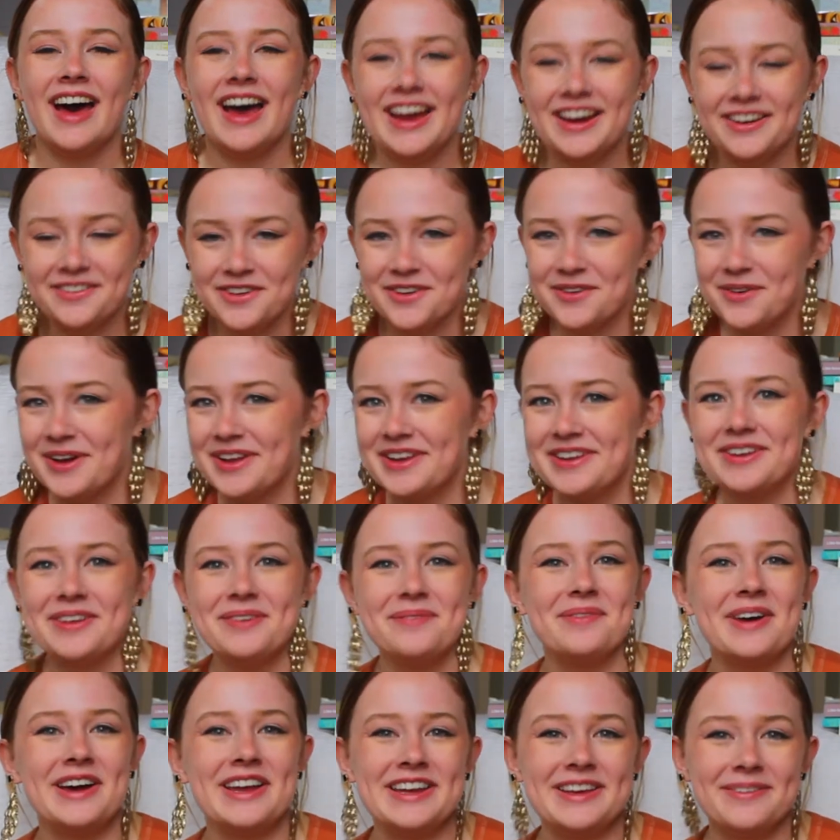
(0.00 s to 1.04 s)
Hi everyone,
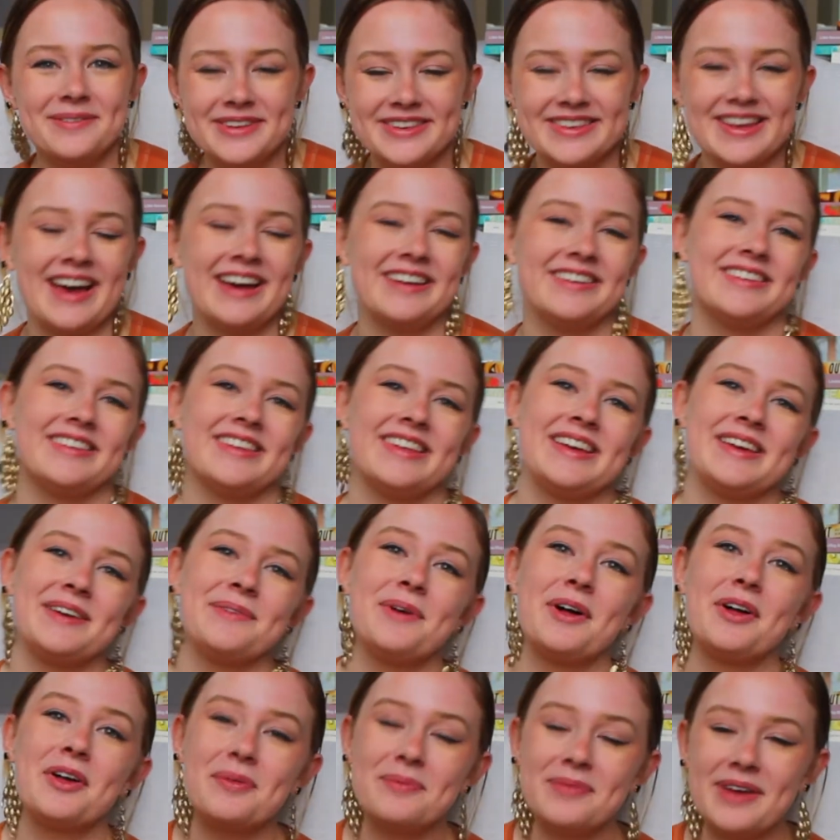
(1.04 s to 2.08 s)
my name is Ashley.
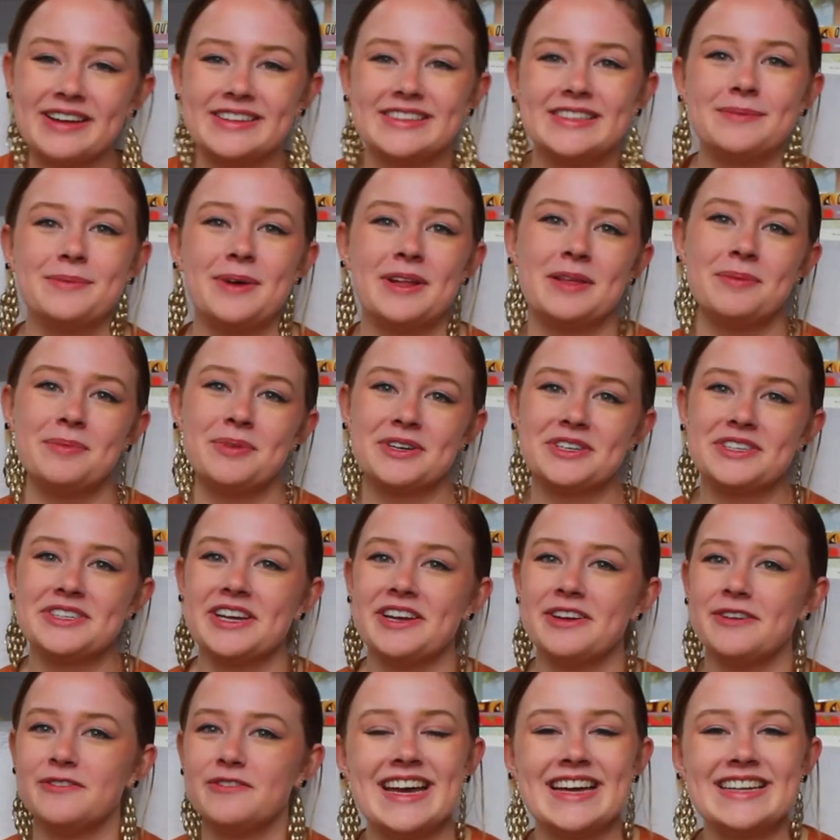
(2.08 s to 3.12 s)
Welcome back to Bella
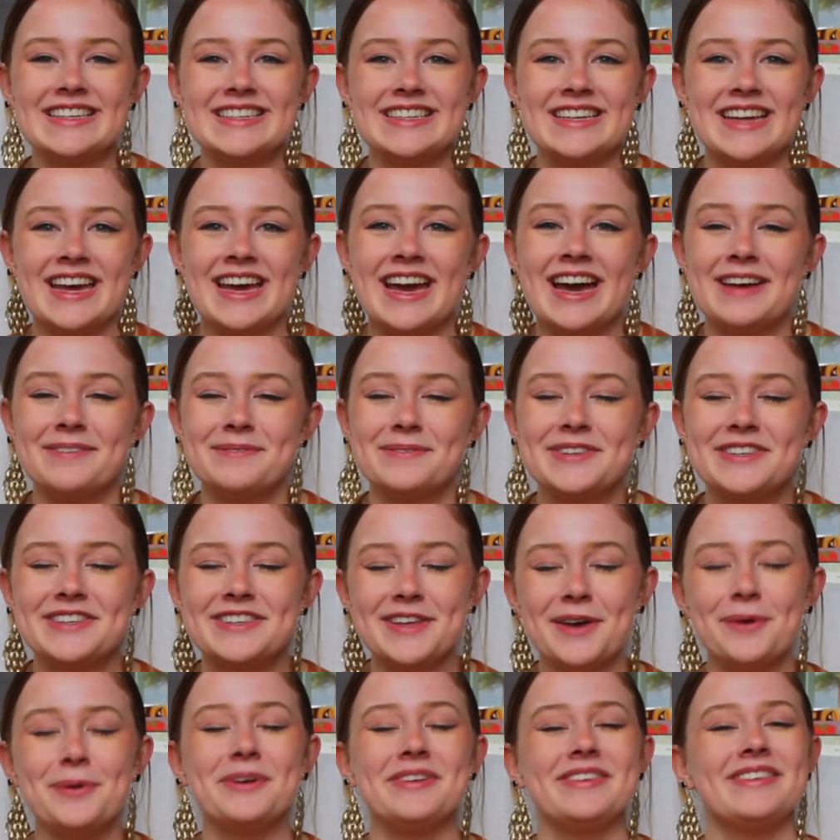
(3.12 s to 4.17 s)
Bookshelf, and today I'm
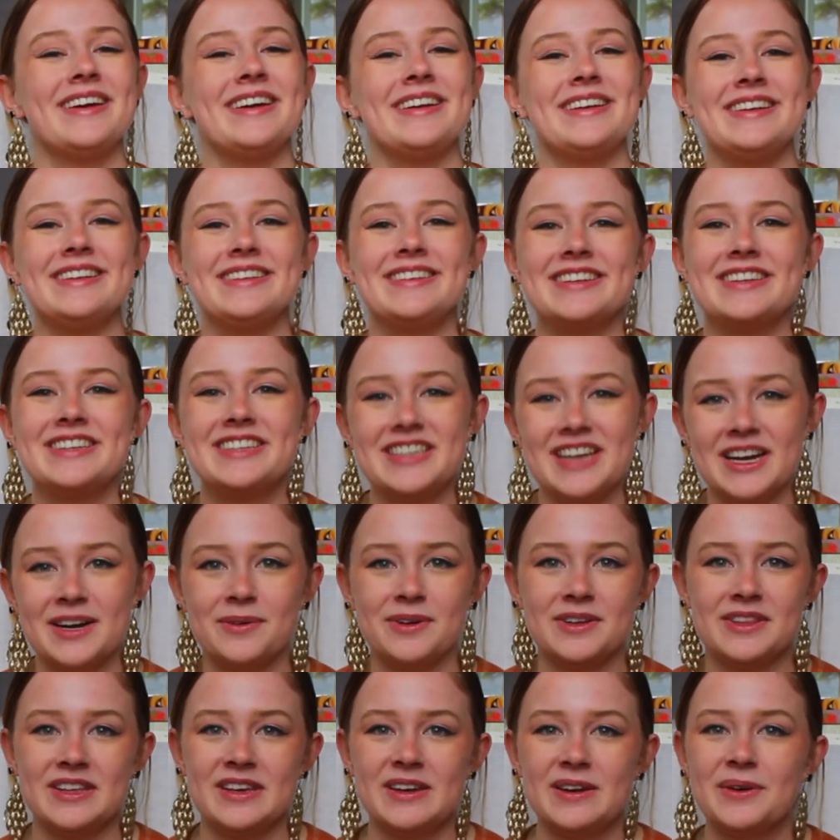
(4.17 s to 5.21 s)
so excited to share
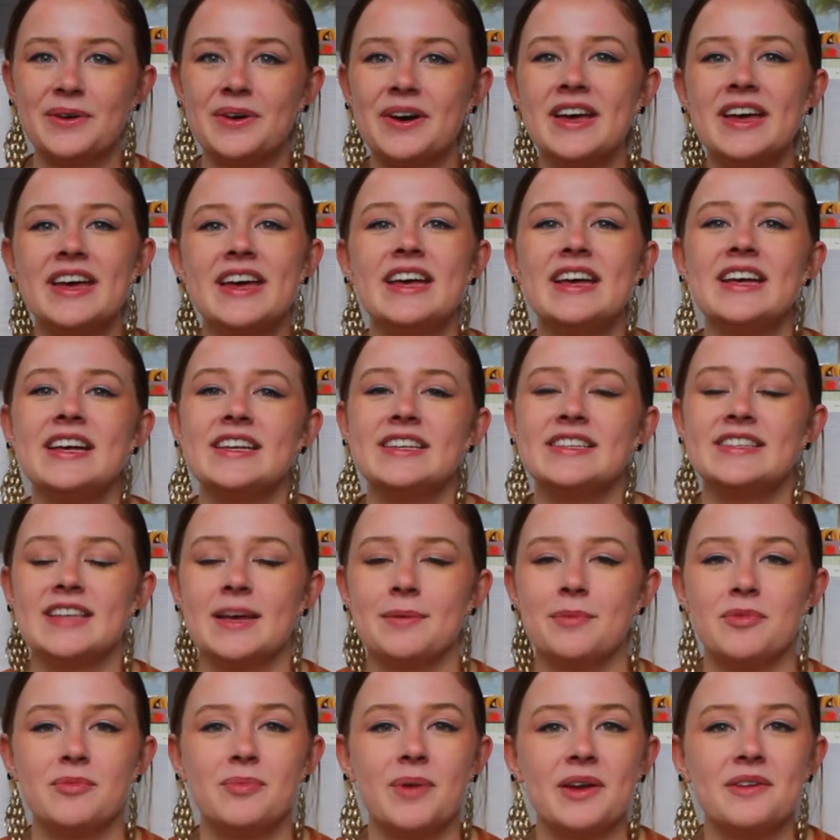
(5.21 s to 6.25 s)
with you some
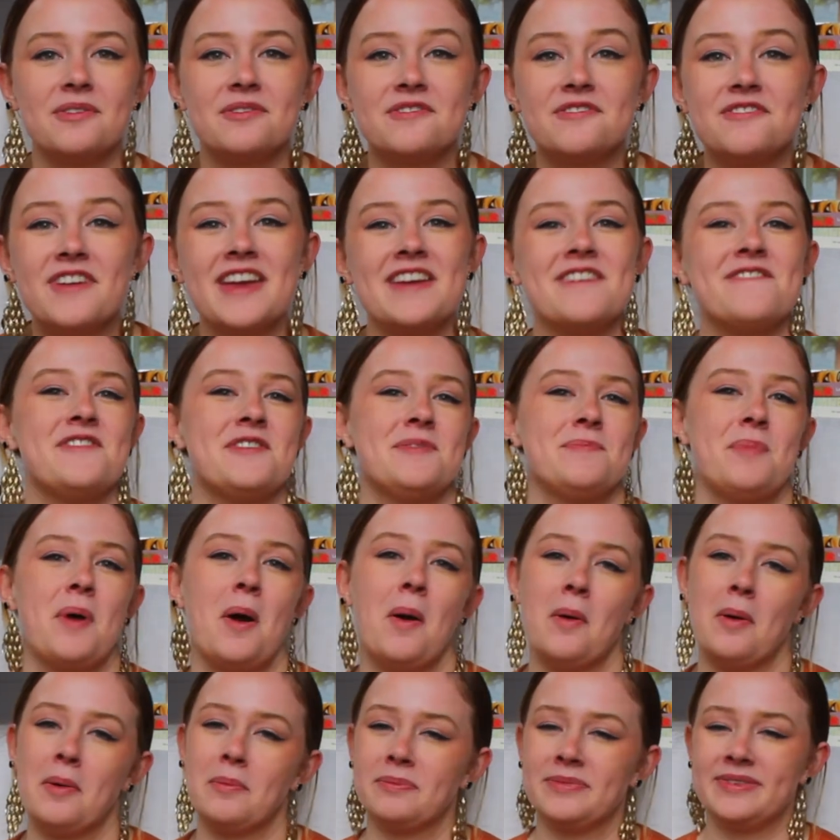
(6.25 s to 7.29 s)
of my favorite
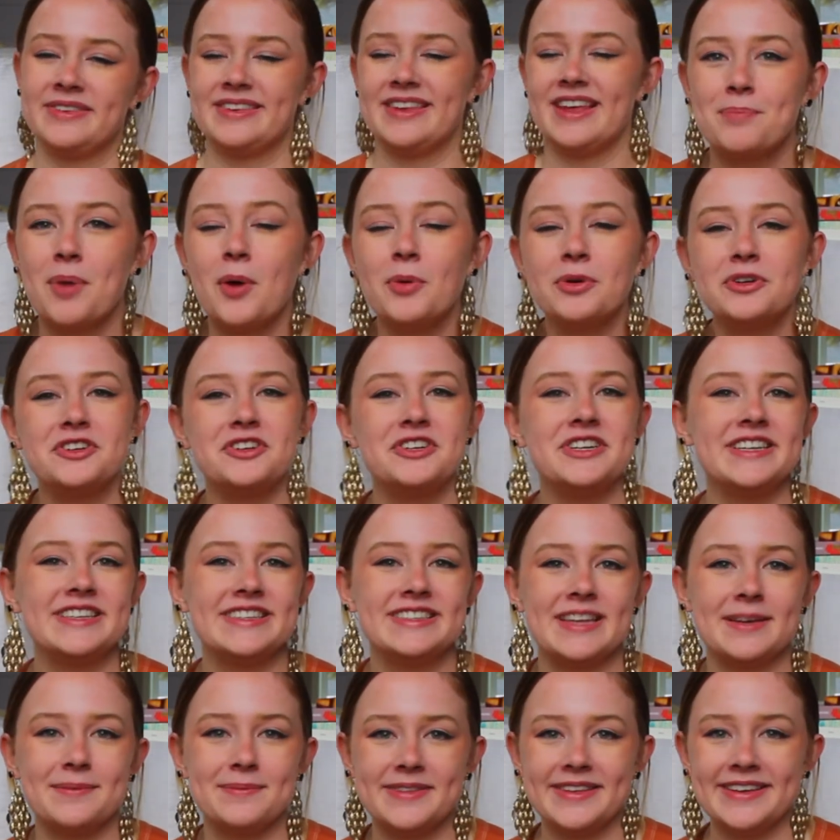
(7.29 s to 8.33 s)
poems. Poetry is
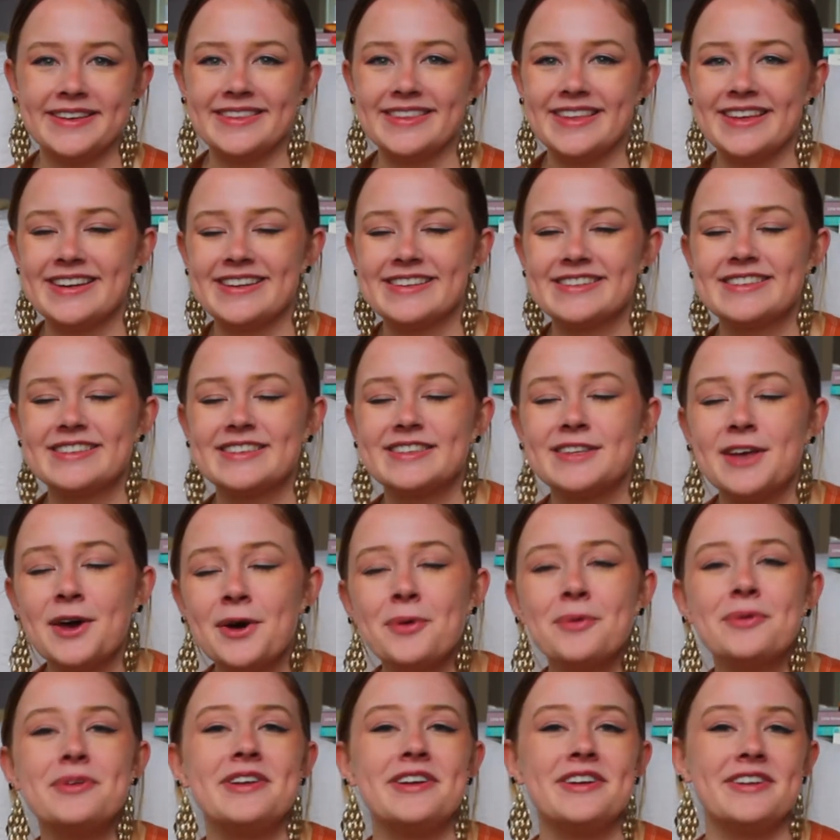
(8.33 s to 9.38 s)
something that is
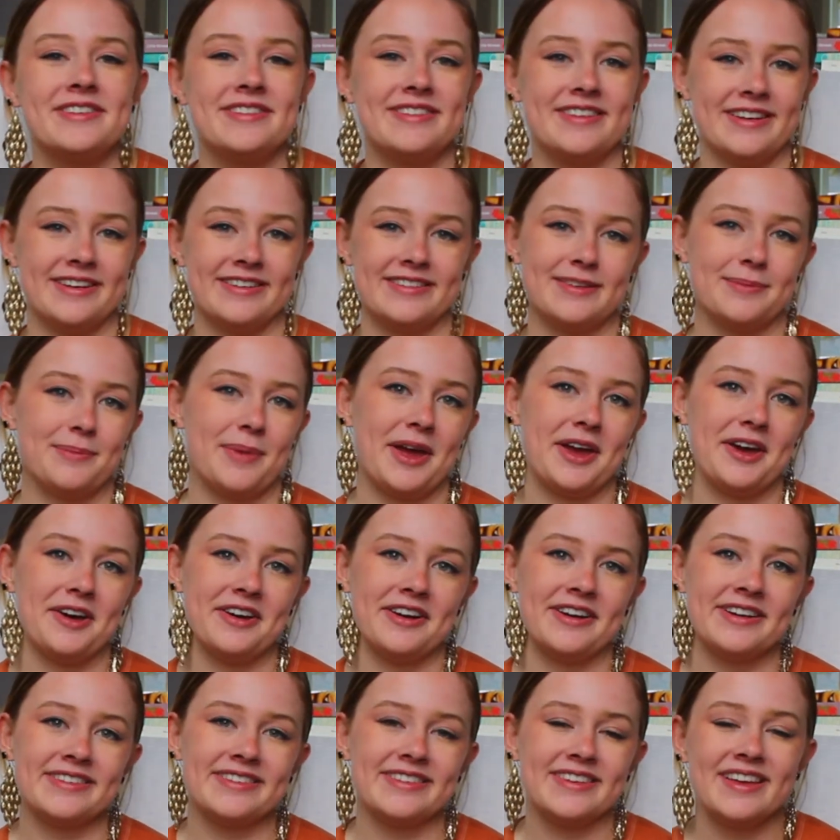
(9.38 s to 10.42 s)
so near and dear to my
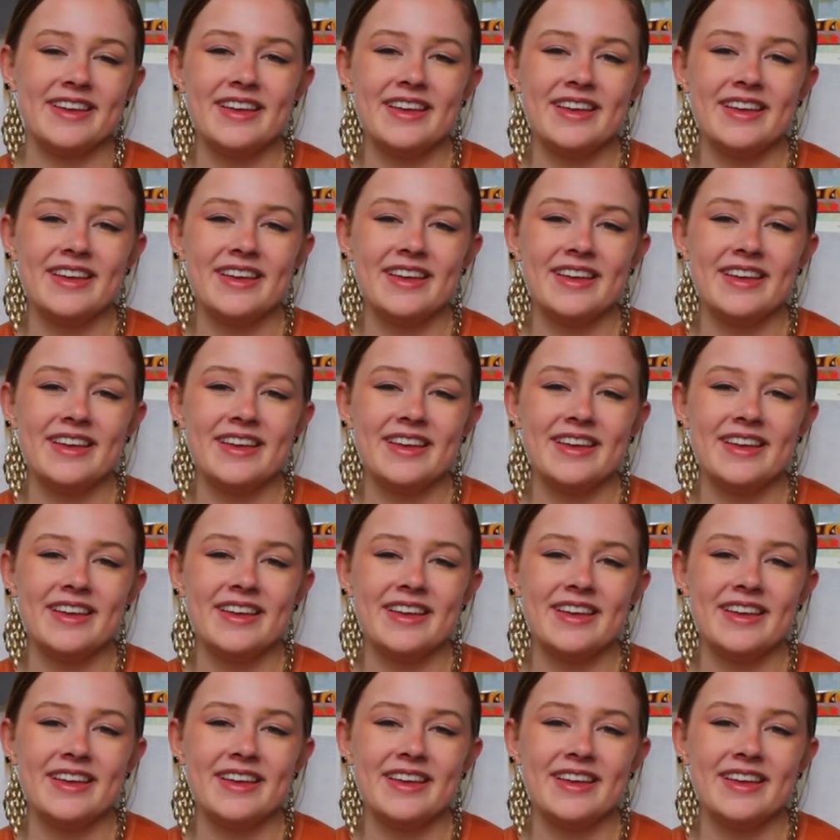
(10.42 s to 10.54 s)
heart.